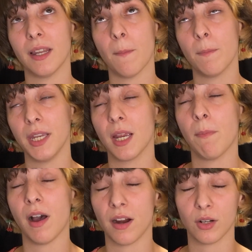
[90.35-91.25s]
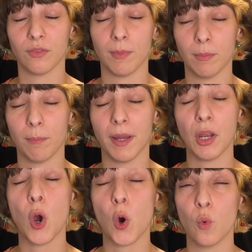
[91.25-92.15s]
a big part of my
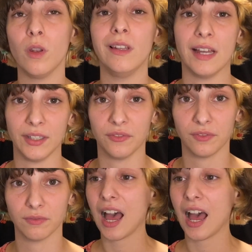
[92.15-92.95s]
whole life.